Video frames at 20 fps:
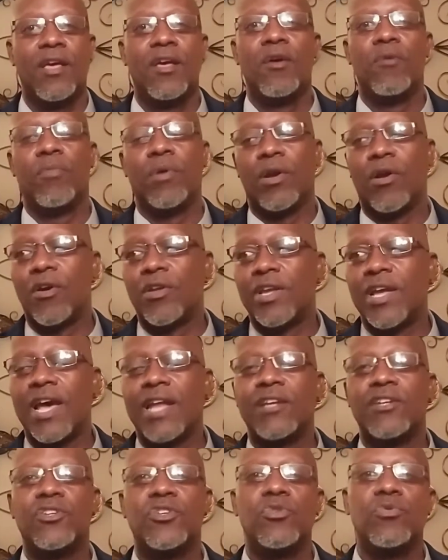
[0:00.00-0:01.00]
But all you got
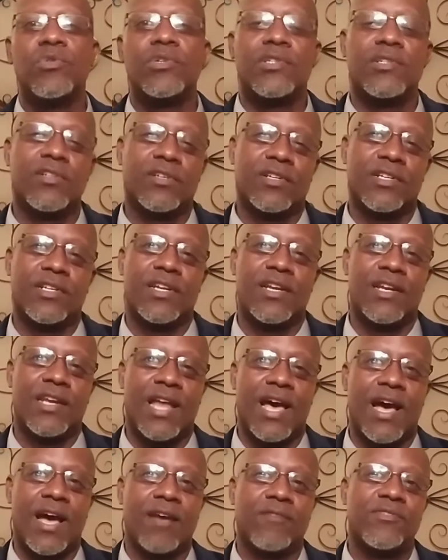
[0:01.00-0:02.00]
to do is look at their
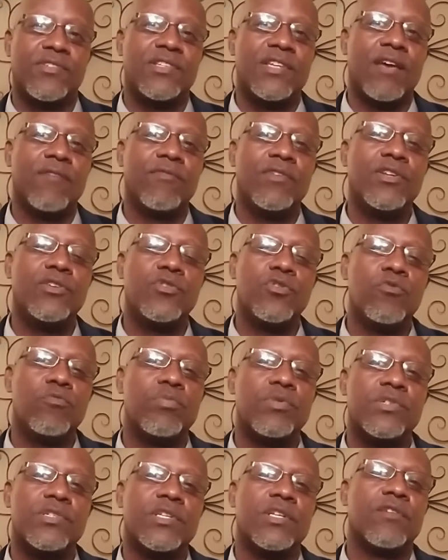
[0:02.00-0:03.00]
lives.
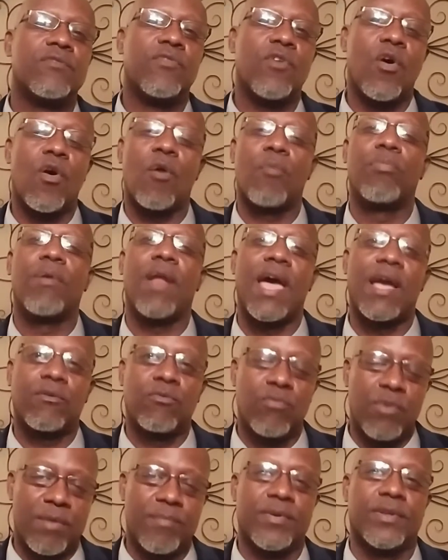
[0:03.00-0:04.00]
72% of all black
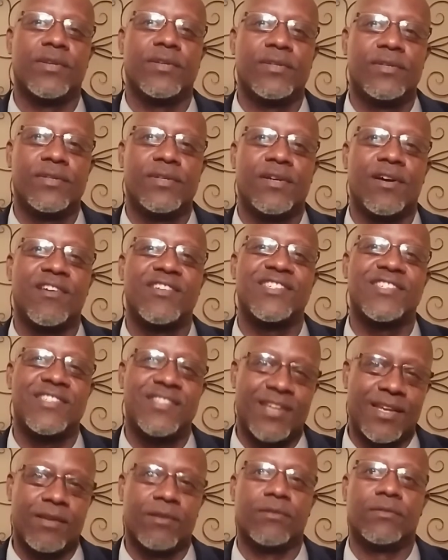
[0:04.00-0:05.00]
women are
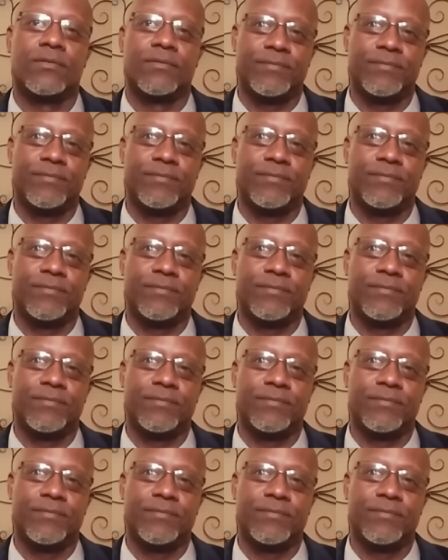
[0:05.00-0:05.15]
single.